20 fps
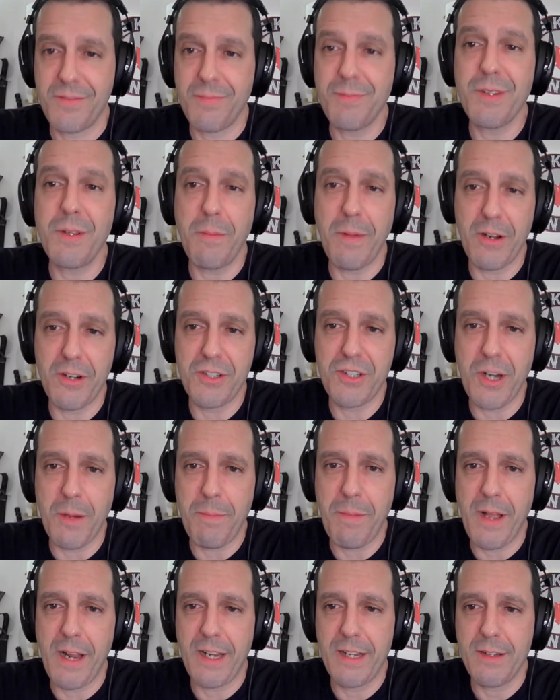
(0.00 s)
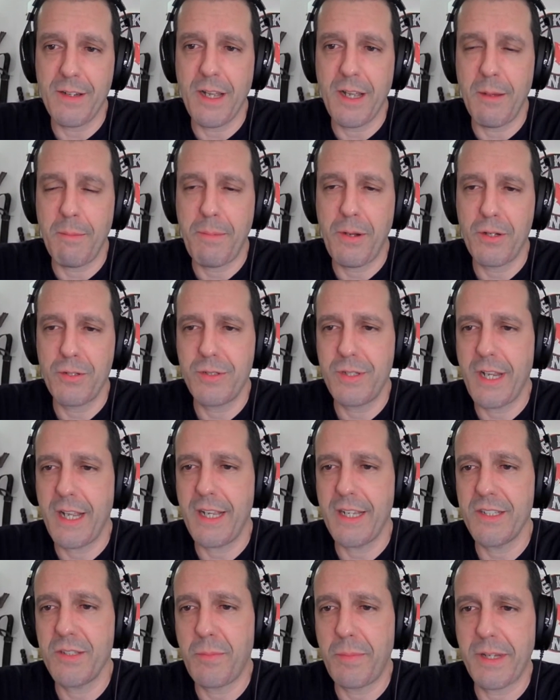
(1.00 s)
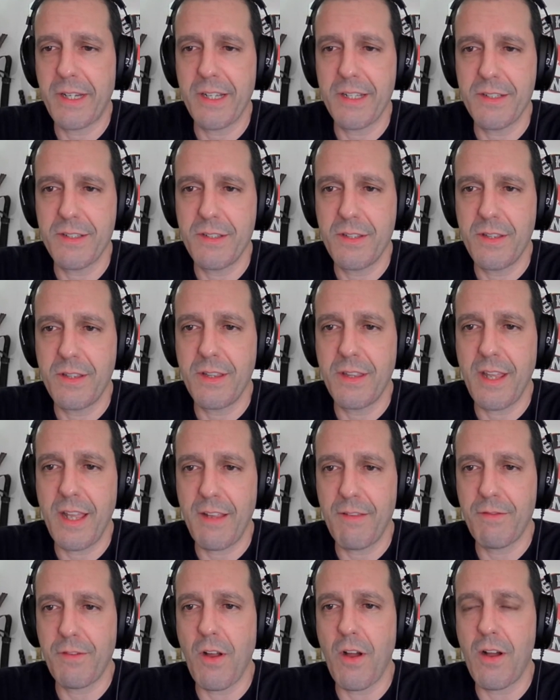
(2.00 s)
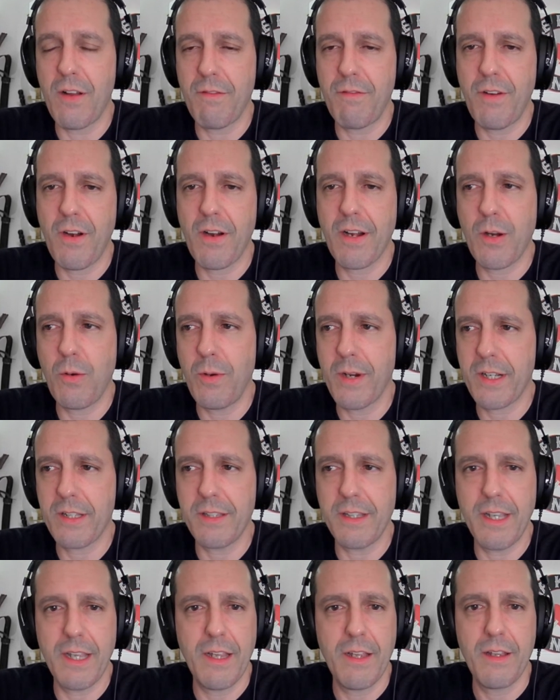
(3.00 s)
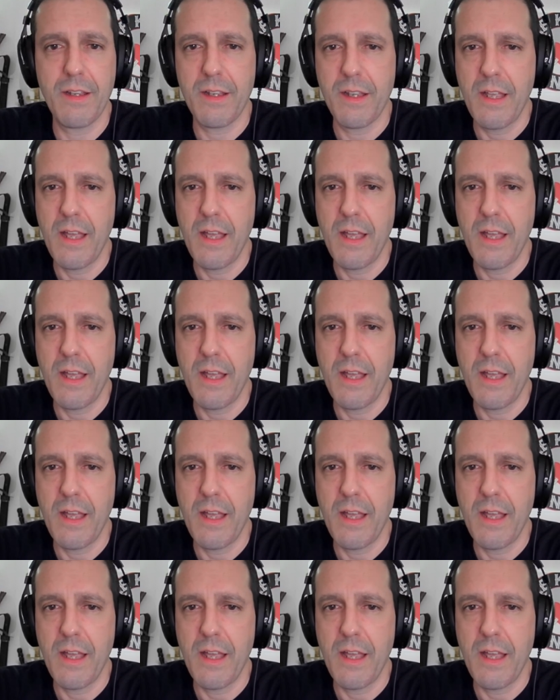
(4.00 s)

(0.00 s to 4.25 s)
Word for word: you better jump on it uh, post haste, because they've gone very quickly.